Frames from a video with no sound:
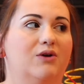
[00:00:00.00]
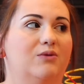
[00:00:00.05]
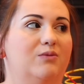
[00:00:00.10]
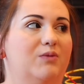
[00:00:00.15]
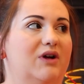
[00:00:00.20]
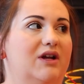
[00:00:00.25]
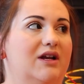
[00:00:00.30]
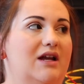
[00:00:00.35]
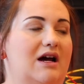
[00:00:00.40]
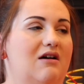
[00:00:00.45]

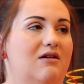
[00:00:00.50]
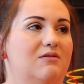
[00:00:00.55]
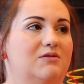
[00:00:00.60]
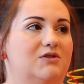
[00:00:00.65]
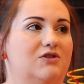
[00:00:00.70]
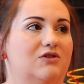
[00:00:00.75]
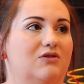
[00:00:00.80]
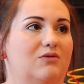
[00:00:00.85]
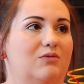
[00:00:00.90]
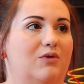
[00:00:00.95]
but now I'm
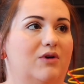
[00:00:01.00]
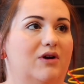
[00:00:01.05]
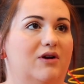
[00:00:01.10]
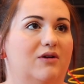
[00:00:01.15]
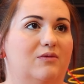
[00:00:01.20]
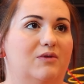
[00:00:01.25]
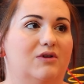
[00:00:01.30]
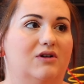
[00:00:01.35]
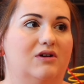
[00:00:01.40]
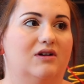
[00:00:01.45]
to a
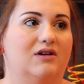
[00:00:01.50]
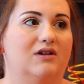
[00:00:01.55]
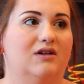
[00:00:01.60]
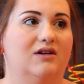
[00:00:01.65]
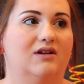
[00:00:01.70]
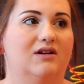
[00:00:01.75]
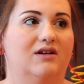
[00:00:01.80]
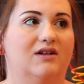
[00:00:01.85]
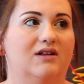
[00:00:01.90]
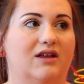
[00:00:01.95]
point where
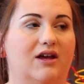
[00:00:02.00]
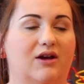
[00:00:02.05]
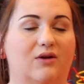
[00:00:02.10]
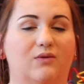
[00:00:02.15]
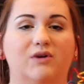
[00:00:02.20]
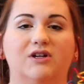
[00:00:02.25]
like